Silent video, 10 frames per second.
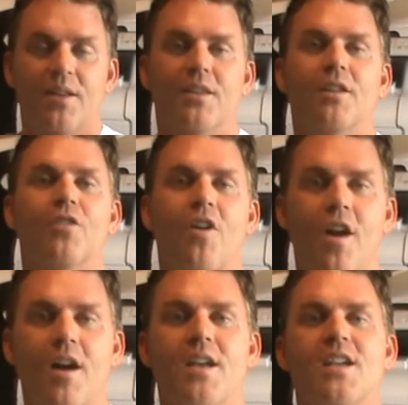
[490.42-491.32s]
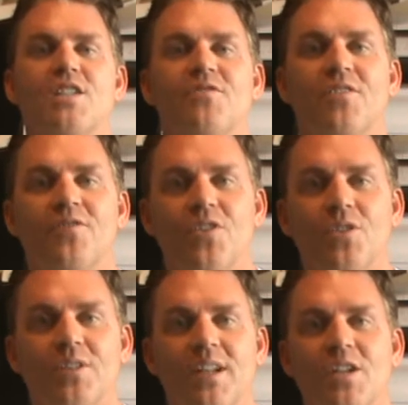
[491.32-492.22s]
The law is
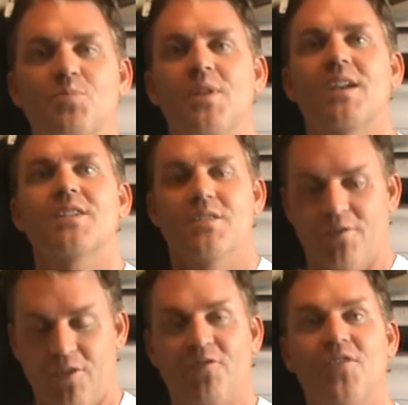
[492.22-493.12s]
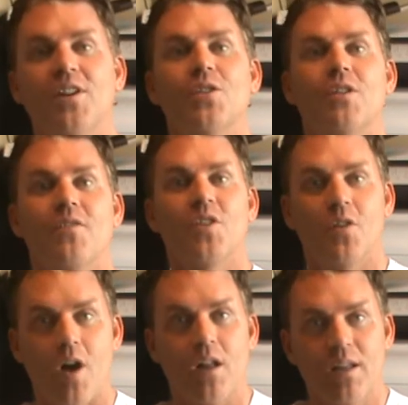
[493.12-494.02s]
fulfilled in us because the fulfiller of the
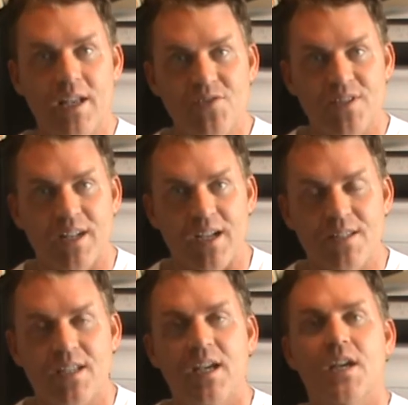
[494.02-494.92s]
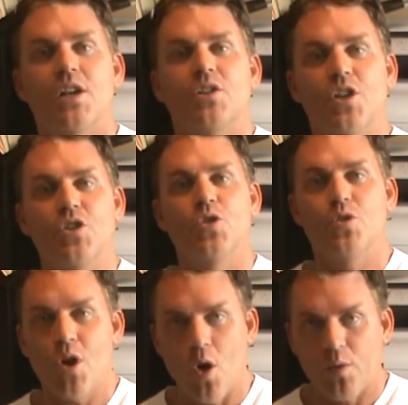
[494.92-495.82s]
law lives in us. Did you
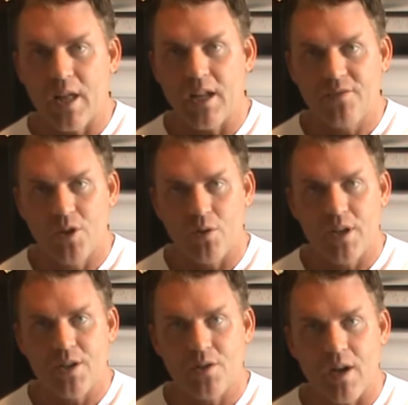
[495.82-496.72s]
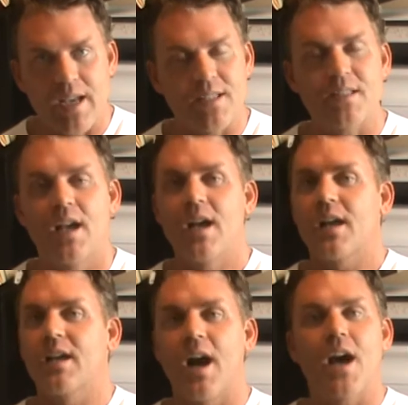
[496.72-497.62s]
know that if you're in Christ,
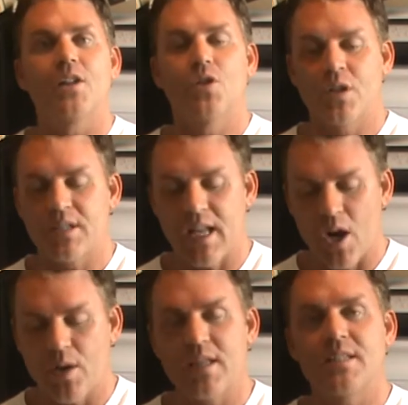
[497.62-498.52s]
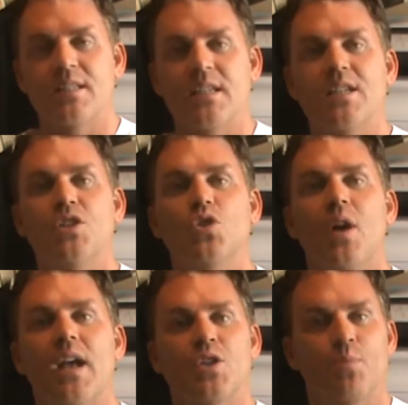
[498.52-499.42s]
God looks down and sees you
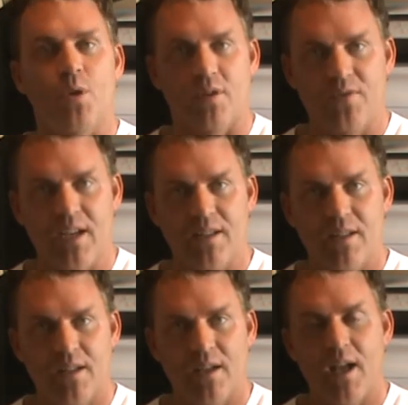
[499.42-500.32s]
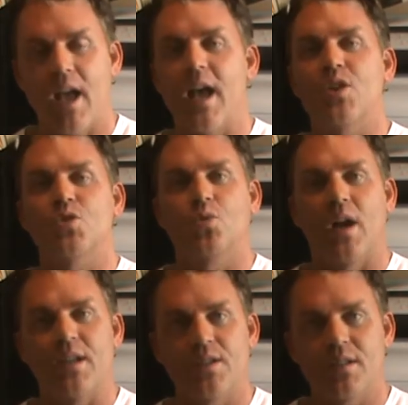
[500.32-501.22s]
as perfect, as
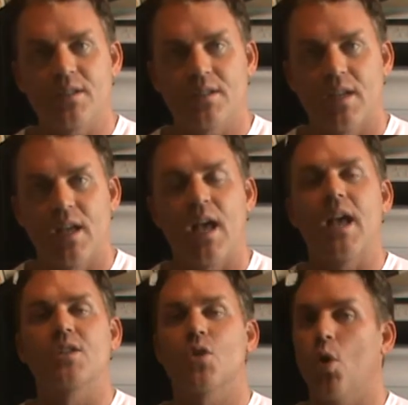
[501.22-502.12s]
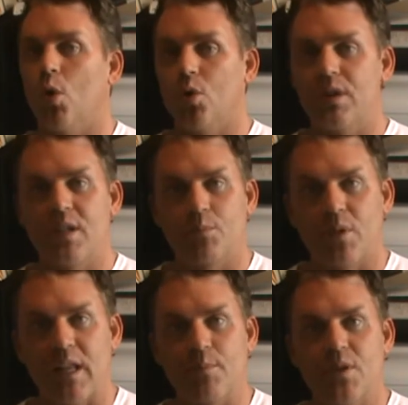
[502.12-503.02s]
righteous, as holy and
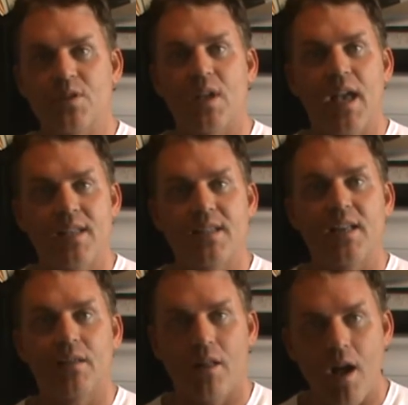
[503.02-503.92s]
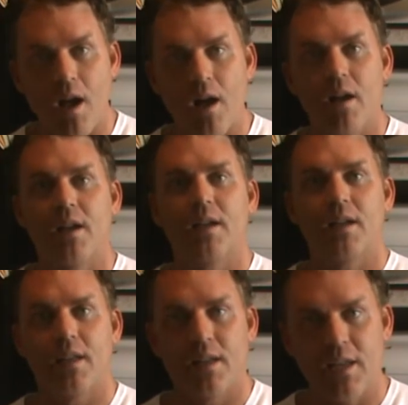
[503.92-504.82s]
blameless, as a law
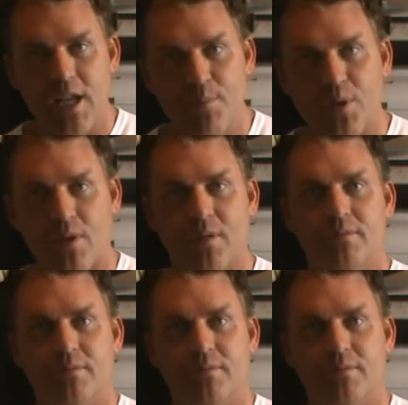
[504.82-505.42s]
keeper?